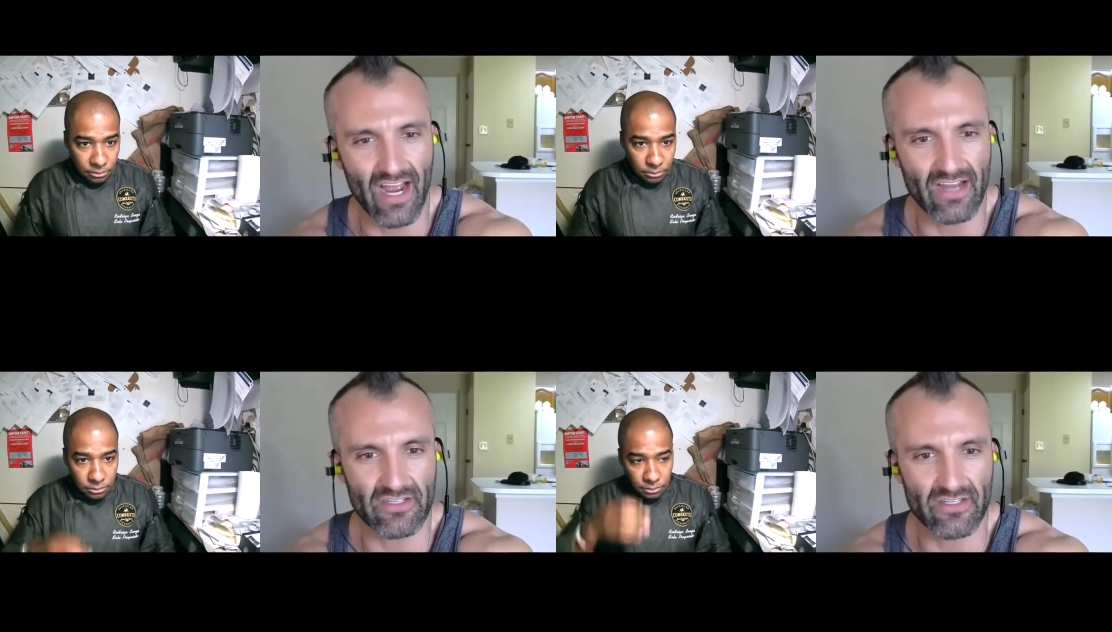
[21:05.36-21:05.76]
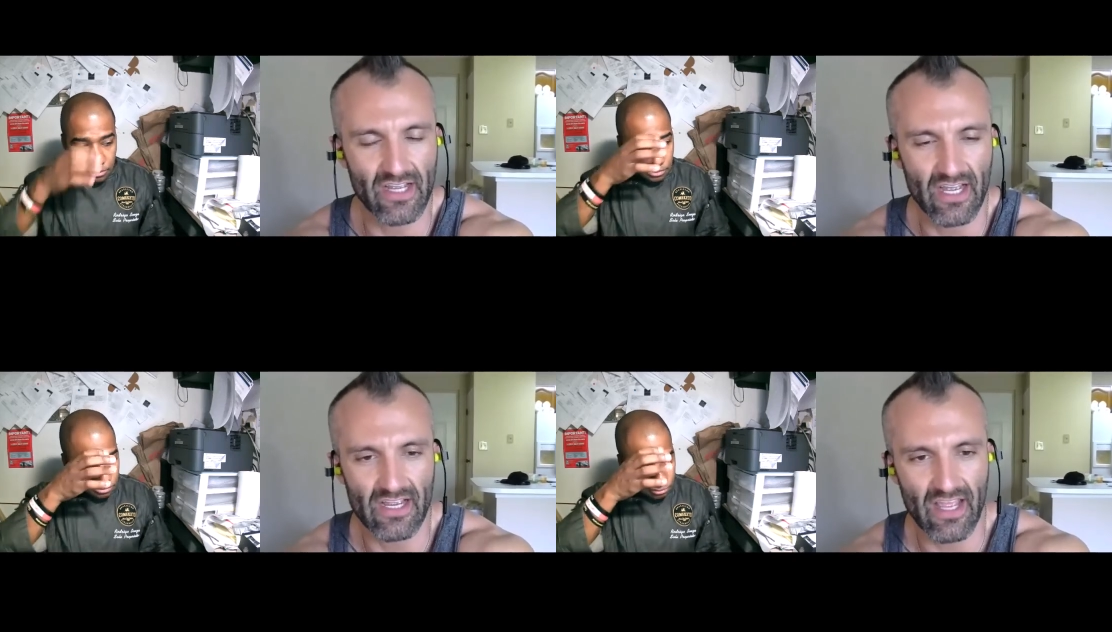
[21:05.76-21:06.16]
Speaker 1: guys,
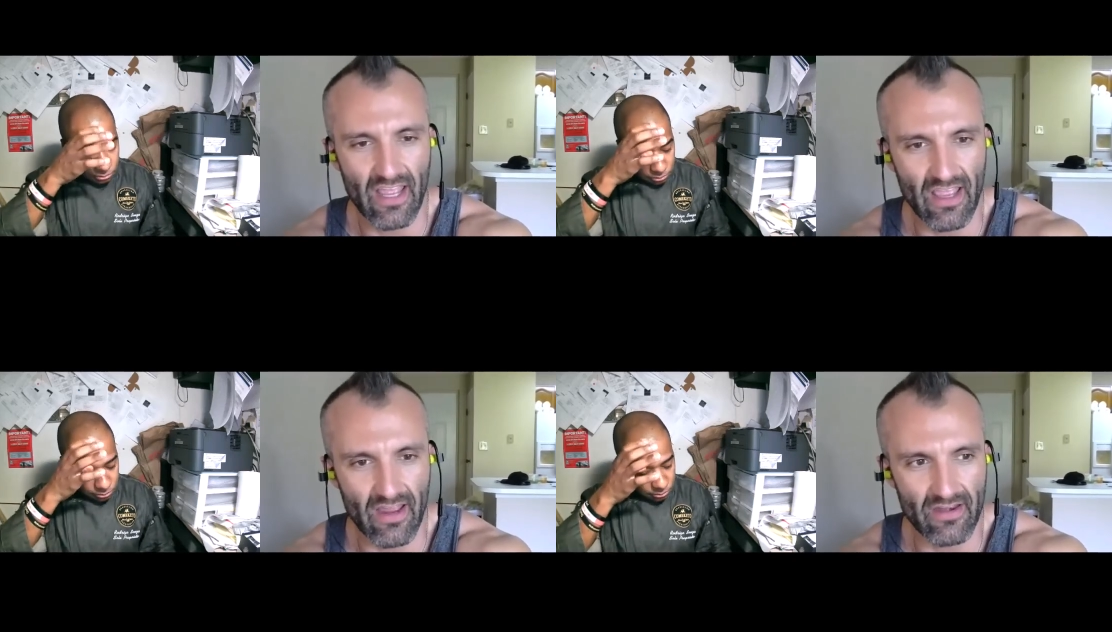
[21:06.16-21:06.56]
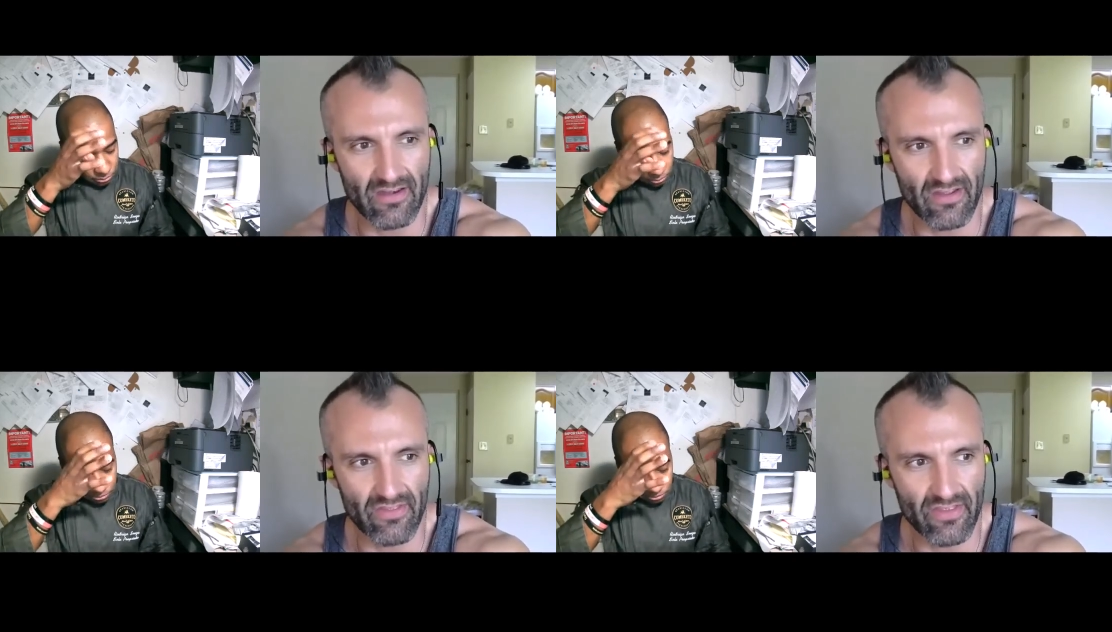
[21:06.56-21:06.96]
and
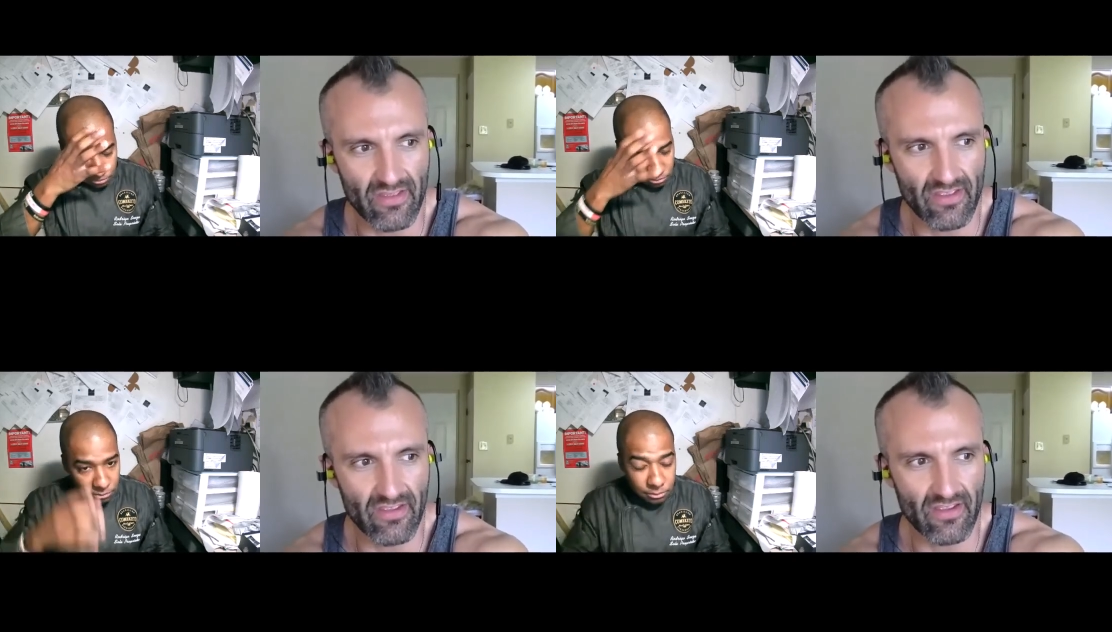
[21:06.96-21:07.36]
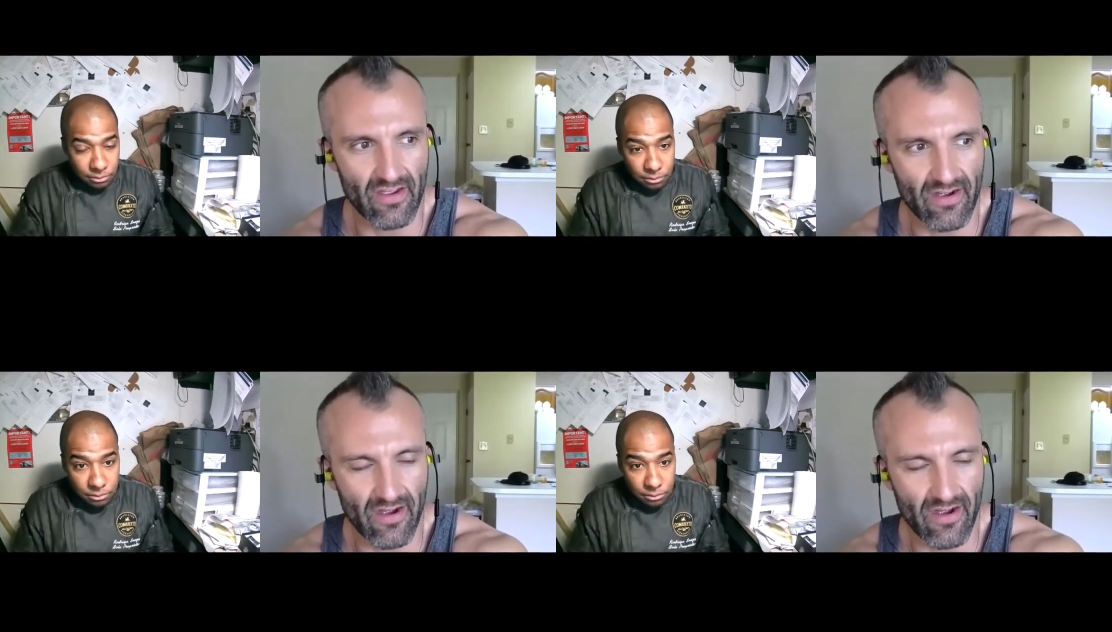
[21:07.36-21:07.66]
the,